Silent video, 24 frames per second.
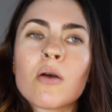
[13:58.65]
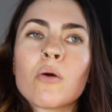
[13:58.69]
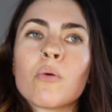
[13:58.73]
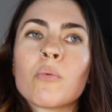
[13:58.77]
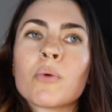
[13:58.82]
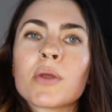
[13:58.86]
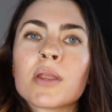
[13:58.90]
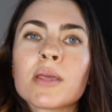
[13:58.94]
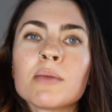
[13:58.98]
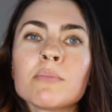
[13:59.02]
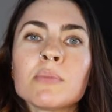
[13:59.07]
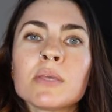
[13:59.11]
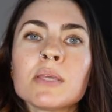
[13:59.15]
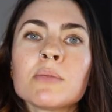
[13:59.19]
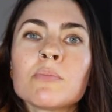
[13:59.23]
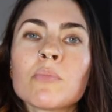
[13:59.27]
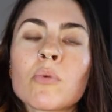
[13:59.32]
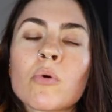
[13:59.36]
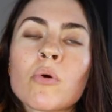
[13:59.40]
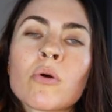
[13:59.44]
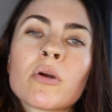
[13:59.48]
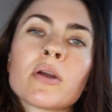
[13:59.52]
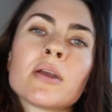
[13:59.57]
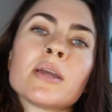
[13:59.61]
What I mean
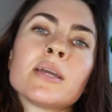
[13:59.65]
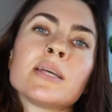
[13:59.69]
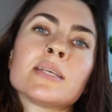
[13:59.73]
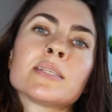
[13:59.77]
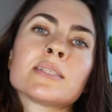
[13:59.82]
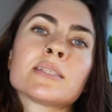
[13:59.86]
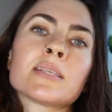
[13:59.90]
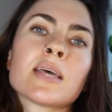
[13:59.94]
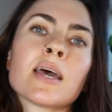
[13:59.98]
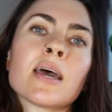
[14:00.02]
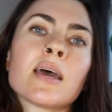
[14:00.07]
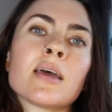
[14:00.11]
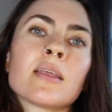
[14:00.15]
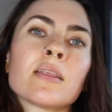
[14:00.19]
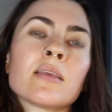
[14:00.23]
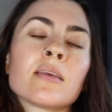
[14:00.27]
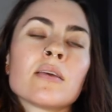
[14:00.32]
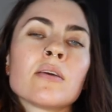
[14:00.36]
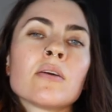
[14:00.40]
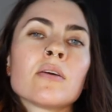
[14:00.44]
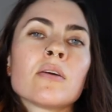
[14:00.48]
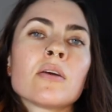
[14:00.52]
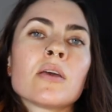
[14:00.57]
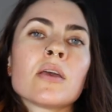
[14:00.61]
more is that
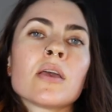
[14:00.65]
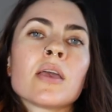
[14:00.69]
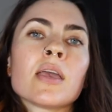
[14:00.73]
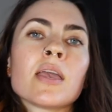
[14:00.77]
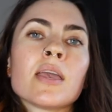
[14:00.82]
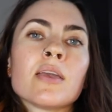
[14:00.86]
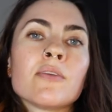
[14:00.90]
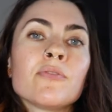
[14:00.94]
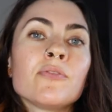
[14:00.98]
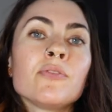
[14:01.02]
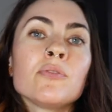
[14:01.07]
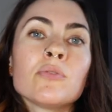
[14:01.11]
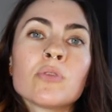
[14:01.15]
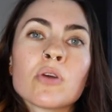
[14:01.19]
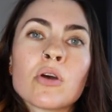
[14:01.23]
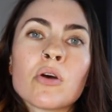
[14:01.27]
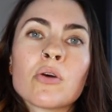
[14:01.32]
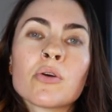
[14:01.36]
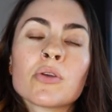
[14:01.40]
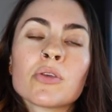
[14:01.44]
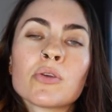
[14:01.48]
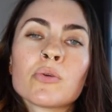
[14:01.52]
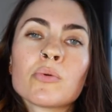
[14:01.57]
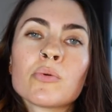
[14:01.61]
if you
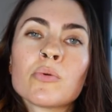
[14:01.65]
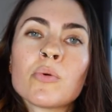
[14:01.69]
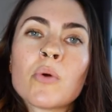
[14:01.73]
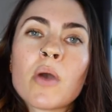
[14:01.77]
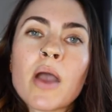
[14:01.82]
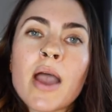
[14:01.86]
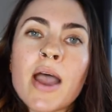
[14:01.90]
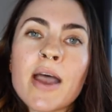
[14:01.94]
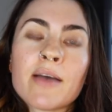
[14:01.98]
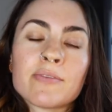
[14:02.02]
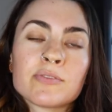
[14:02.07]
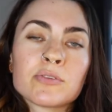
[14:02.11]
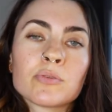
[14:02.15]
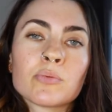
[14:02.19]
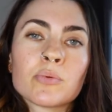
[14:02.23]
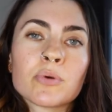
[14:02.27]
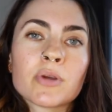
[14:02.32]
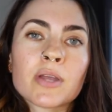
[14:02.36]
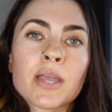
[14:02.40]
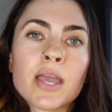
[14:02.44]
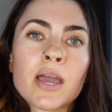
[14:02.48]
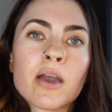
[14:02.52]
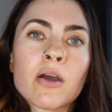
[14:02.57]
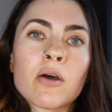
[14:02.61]
know you have to
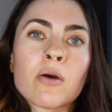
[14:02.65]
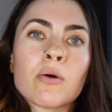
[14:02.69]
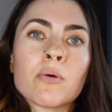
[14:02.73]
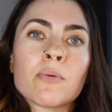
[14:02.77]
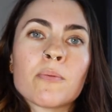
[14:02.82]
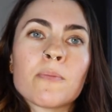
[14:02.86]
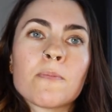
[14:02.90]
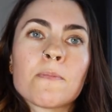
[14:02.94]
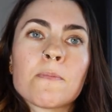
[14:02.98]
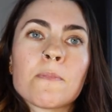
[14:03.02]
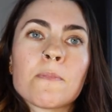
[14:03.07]
work out,